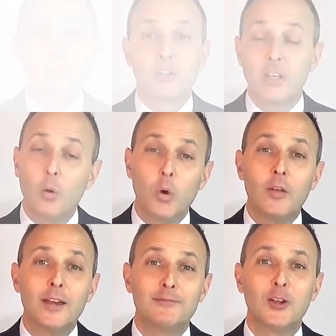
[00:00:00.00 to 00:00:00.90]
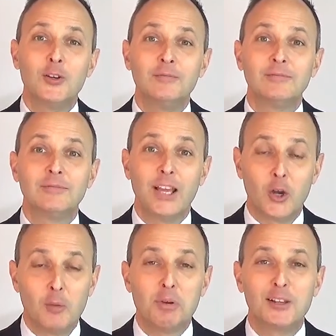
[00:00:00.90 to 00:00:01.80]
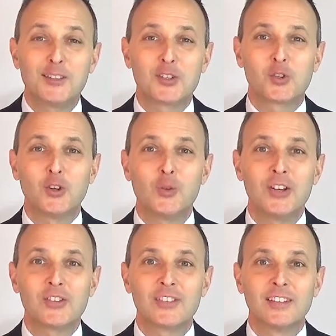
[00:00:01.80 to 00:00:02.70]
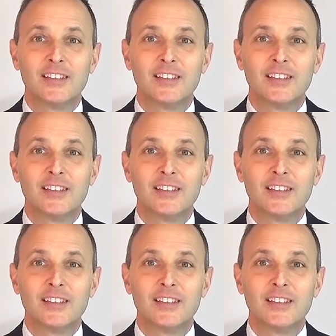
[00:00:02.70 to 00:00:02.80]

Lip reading: See how well that flowed and how compelling the story was?